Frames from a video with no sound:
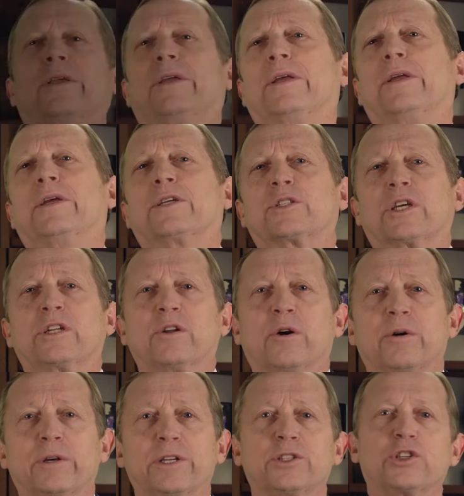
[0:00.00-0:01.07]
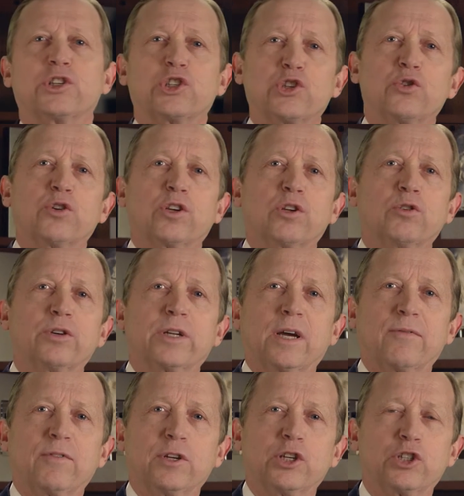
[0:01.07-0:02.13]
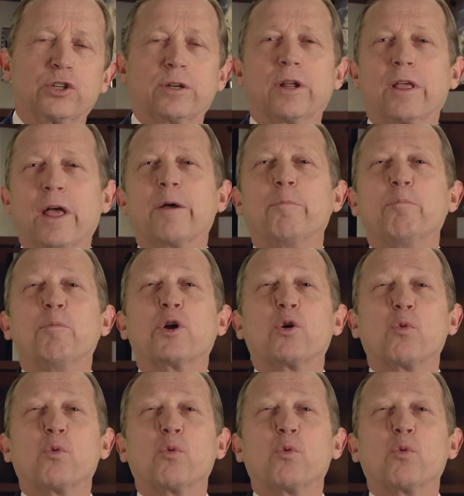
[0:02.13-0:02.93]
Yes, I know, it's a circular definition, but